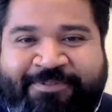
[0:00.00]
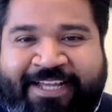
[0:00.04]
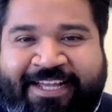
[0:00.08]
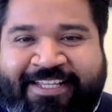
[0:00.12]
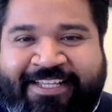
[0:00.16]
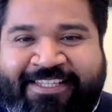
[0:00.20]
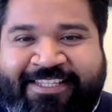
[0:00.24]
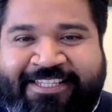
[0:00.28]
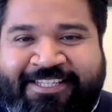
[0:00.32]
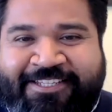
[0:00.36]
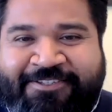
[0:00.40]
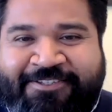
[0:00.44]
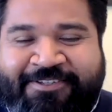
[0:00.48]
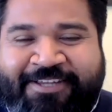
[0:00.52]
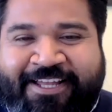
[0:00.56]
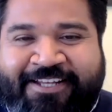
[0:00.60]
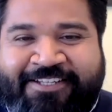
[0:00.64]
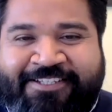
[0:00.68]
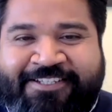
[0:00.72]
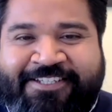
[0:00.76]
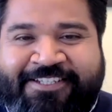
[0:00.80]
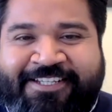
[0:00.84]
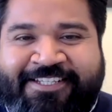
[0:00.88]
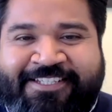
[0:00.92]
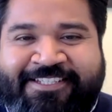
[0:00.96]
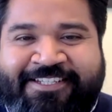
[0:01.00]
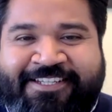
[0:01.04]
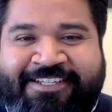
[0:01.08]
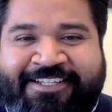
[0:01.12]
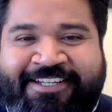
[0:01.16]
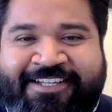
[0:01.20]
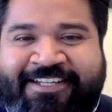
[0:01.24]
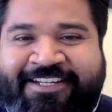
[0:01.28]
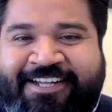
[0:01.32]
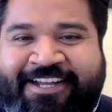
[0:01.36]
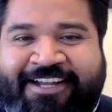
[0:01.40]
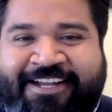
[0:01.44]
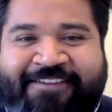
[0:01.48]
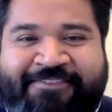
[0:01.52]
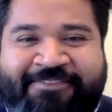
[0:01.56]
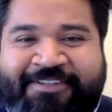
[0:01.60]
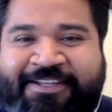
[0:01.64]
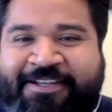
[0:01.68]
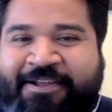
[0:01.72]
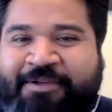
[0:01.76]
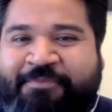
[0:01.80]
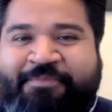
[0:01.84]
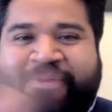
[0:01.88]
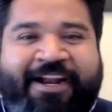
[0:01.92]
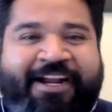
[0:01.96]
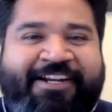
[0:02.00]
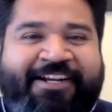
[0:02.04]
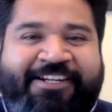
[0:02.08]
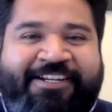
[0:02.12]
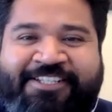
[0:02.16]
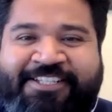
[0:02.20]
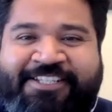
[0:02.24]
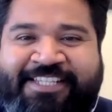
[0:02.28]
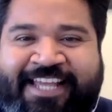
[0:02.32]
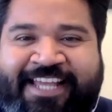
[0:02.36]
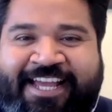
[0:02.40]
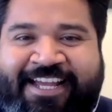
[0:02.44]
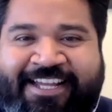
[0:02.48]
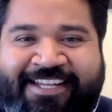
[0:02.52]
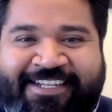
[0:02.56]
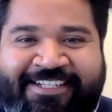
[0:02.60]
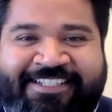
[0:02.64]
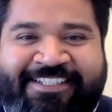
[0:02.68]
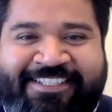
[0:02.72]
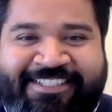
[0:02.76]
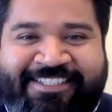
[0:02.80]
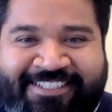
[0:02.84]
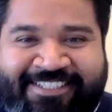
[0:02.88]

now, but I think you had just cut off prior